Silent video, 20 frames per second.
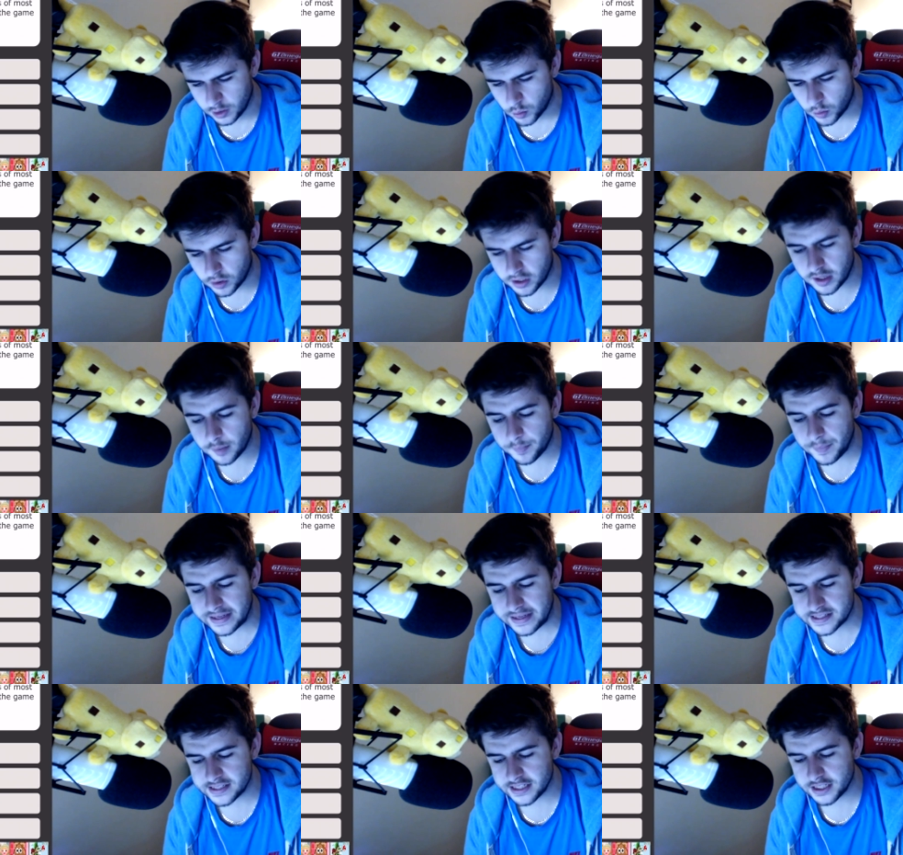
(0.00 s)
What are the
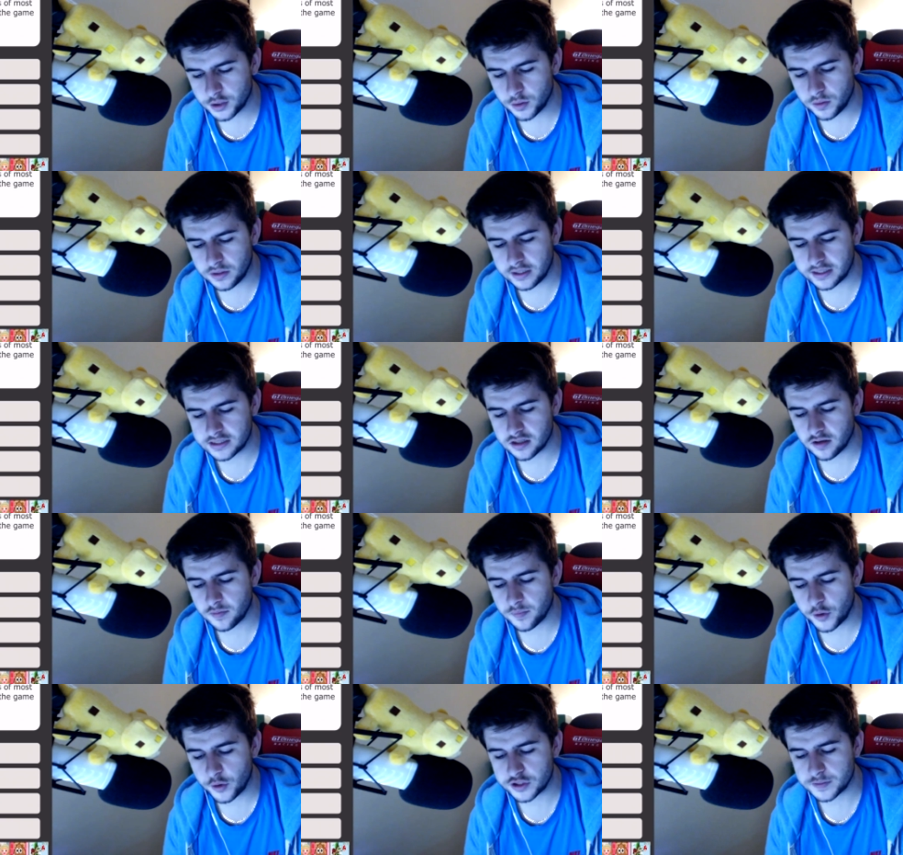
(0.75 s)
basic units
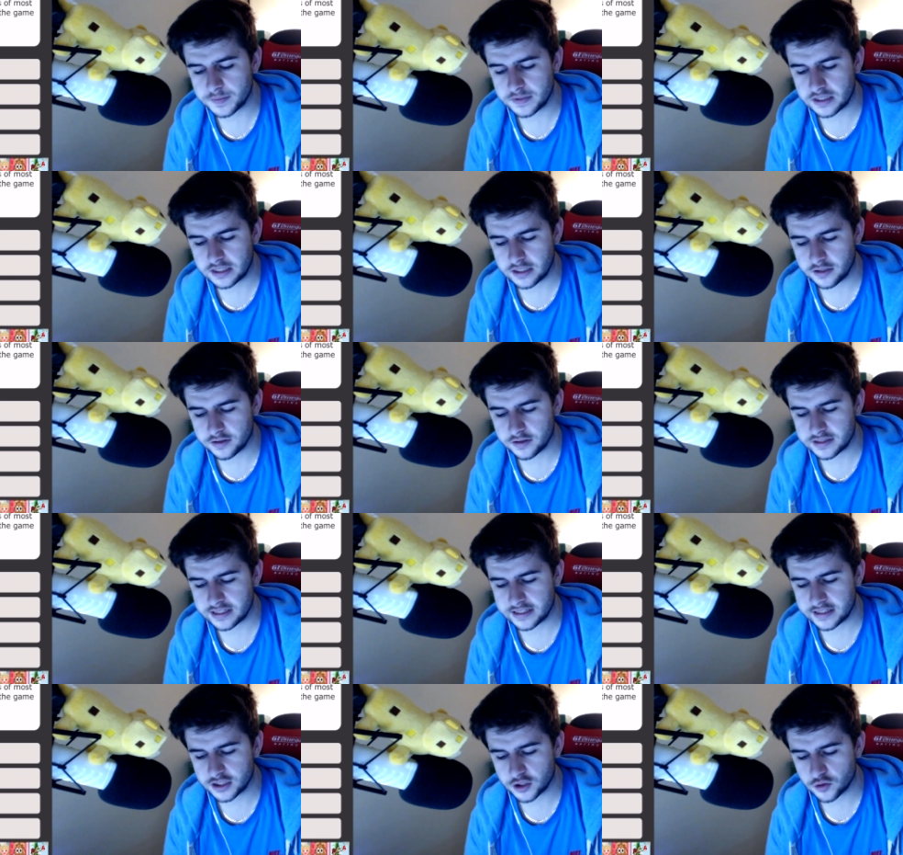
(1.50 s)
of most
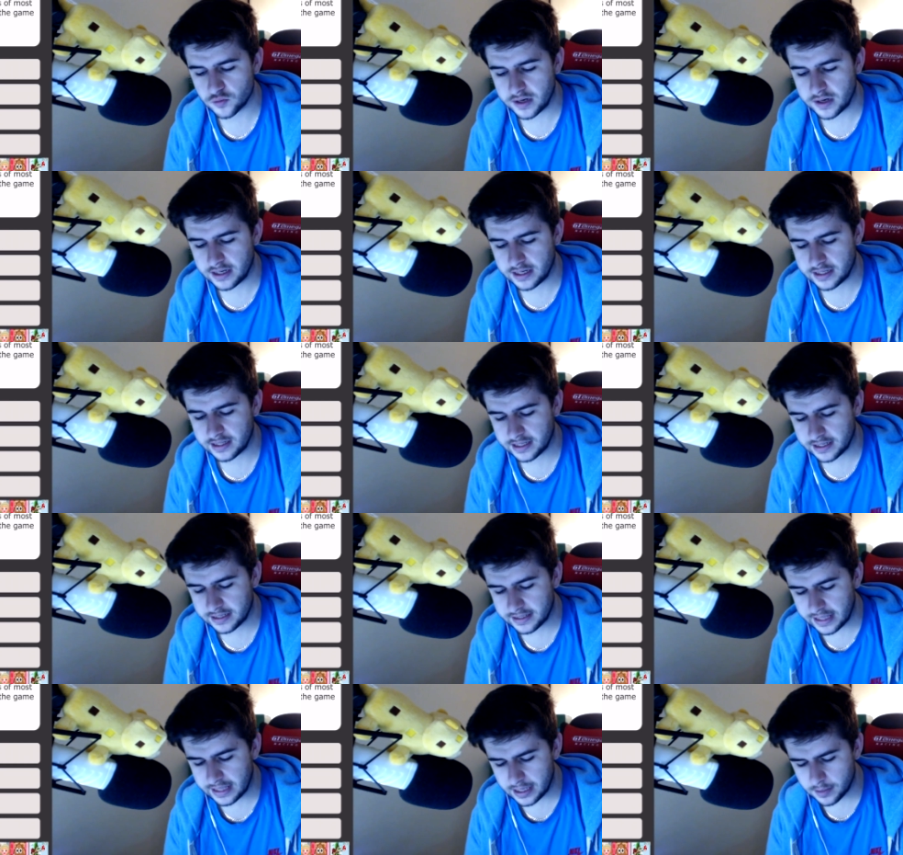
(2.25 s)
materials and terrain in the
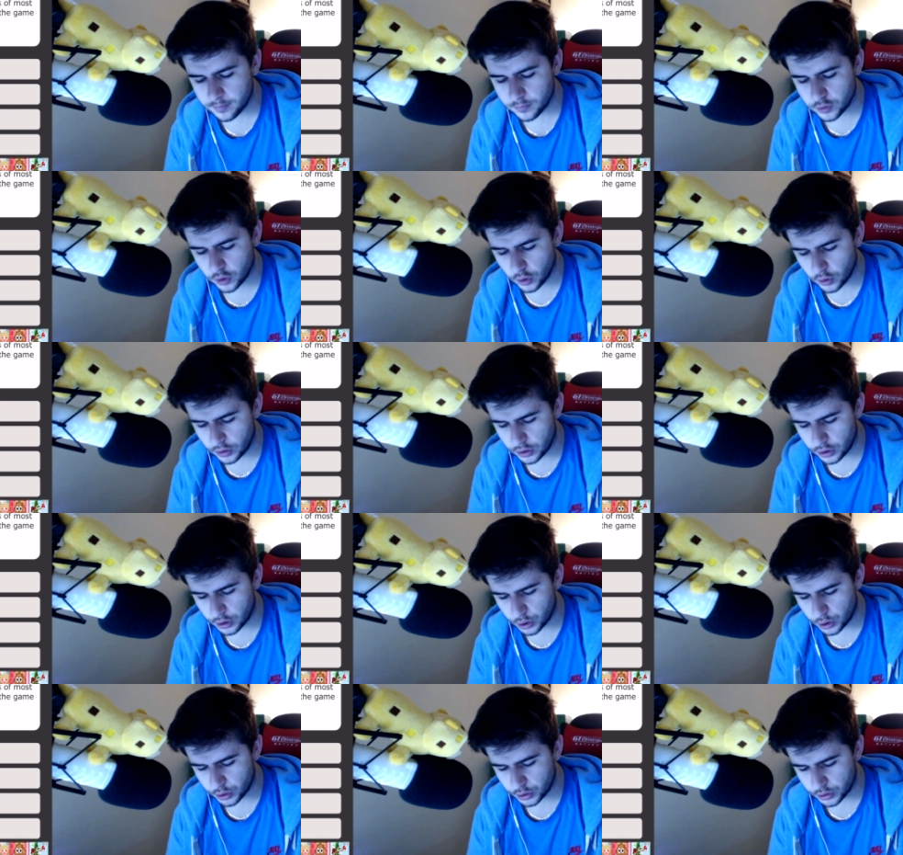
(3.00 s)
game
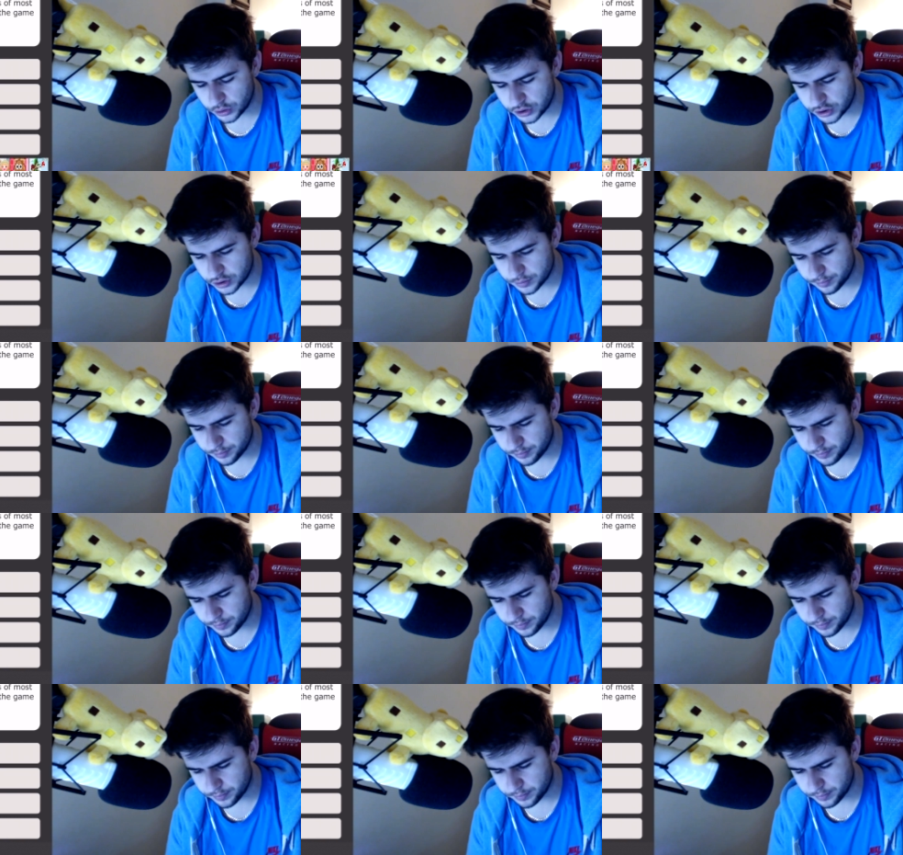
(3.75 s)
called?